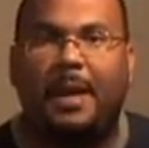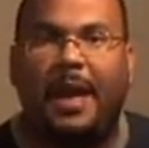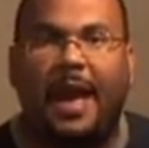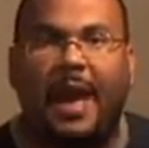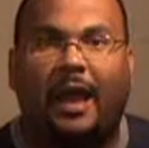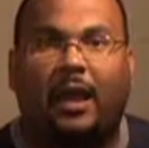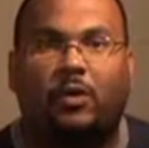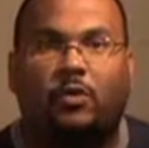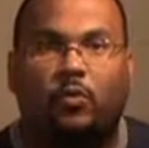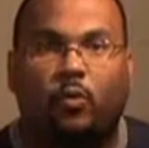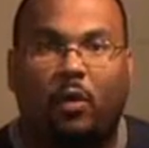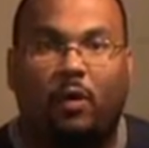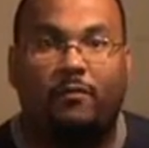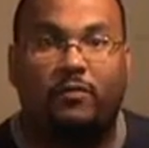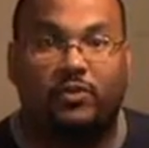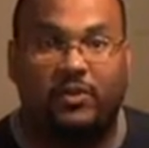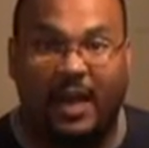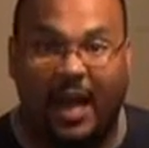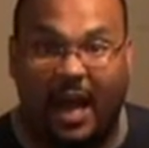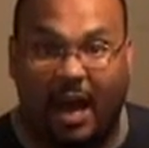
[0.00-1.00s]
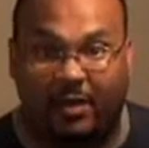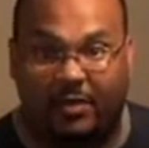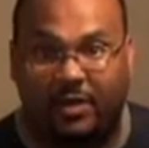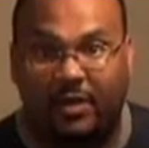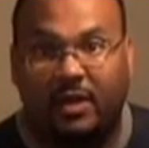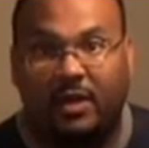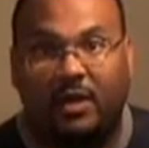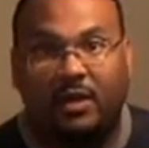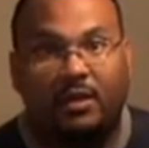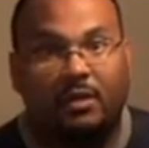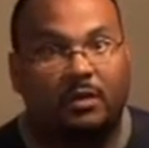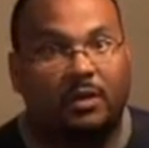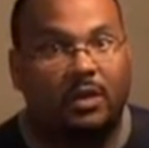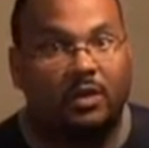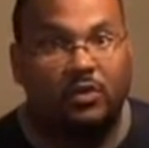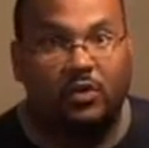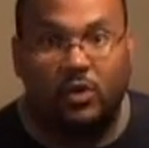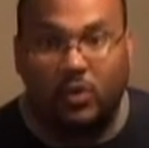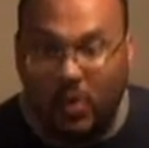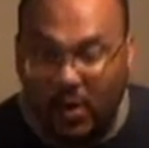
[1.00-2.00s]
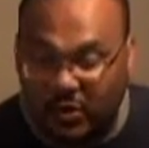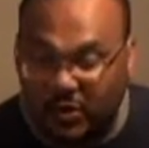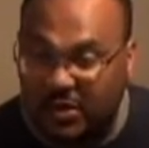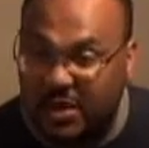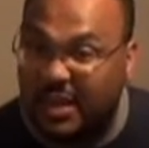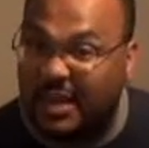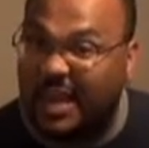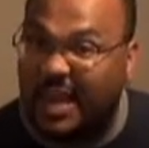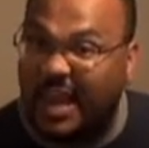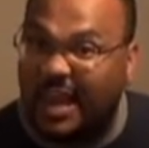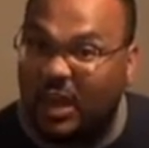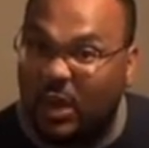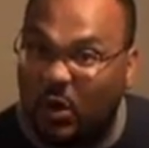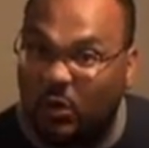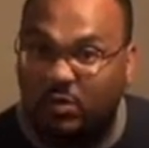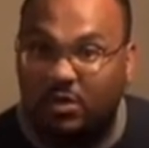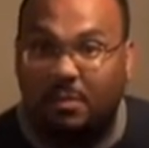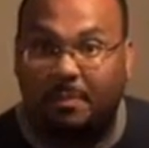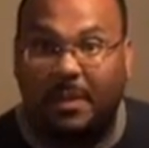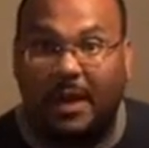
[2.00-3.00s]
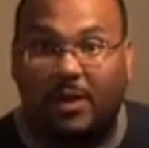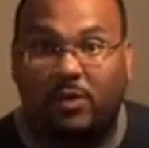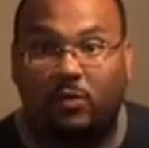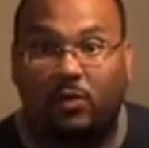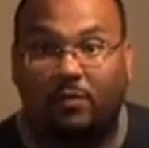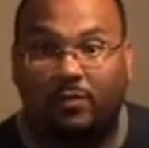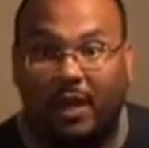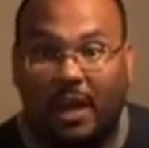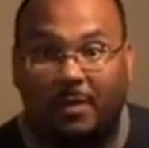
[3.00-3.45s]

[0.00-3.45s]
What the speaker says: Pac-12 South because USC can't go to the Pac-12